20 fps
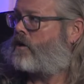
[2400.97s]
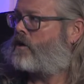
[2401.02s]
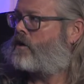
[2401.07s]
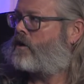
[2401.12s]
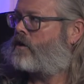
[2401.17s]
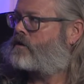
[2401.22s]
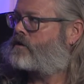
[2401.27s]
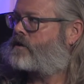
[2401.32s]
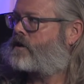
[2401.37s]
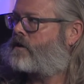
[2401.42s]

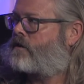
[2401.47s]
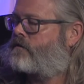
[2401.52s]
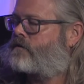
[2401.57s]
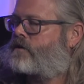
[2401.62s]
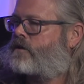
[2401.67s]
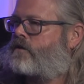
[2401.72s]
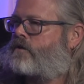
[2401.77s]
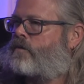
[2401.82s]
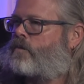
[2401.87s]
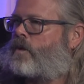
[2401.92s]
ourselves,
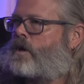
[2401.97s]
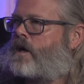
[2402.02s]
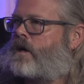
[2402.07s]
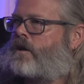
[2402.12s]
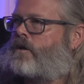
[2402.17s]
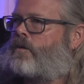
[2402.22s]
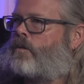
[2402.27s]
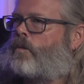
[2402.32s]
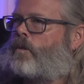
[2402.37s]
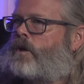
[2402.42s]
and the way
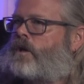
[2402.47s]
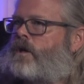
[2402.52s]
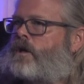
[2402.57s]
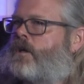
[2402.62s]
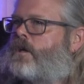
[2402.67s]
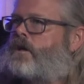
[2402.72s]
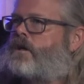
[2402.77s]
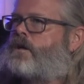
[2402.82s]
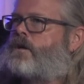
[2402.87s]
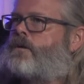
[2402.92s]
that
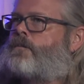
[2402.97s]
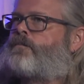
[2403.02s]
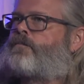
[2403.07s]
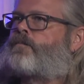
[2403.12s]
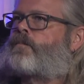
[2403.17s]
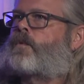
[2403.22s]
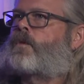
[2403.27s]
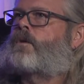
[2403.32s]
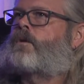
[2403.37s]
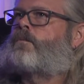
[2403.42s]
we
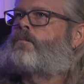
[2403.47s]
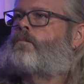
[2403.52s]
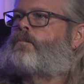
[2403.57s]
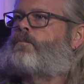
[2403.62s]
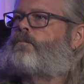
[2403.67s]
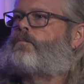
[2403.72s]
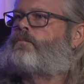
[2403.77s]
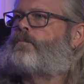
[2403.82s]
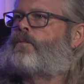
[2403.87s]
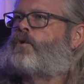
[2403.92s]

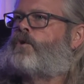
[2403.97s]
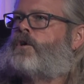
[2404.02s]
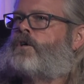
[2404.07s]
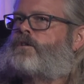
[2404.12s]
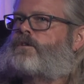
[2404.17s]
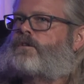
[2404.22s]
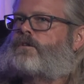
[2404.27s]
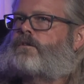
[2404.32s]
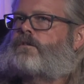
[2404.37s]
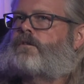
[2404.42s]
put
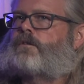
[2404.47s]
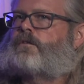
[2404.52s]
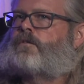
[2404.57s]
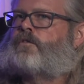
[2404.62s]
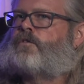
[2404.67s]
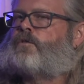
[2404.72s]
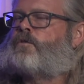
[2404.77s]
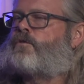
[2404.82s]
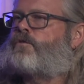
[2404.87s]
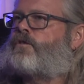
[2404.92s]

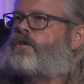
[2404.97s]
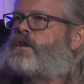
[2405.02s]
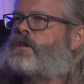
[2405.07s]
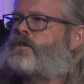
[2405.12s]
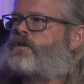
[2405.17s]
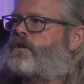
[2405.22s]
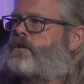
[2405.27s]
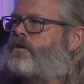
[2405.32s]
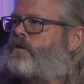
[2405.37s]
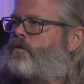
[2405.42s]
new things
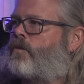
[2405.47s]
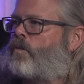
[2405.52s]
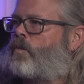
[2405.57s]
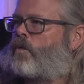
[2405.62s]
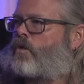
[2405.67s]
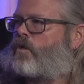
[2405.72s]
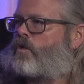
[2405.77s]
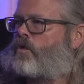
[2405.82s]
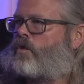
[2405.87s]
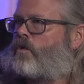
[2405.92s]
into the
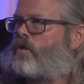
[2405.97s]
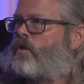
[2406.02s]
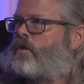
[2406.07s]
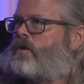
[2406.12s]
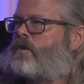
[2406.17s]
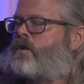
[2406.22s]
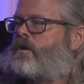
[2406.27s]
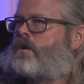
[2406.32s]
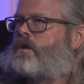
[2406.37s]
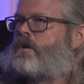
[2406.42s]
world.
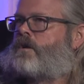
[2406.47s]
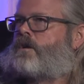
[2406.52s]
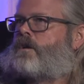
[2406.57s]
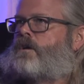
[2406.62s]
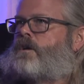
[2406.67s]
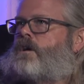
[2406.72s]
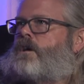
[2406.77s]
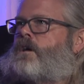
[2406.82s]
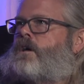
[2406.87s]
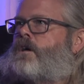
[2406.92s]

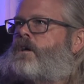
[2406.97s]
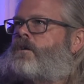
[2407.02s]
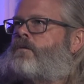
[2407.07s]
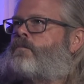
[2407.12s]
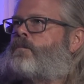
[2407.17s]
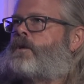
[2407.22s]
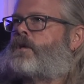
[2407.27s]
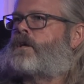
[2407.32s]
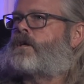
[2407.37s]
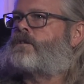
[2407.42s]

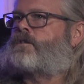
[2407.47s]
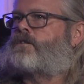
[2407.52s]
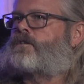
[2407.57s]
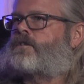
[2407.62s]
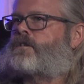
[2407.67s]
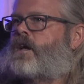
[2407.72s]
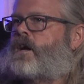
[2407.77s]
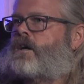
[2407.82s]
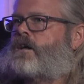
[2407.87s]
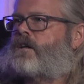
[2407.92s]
Because it's
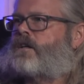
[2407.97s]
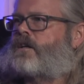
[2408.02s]
not going to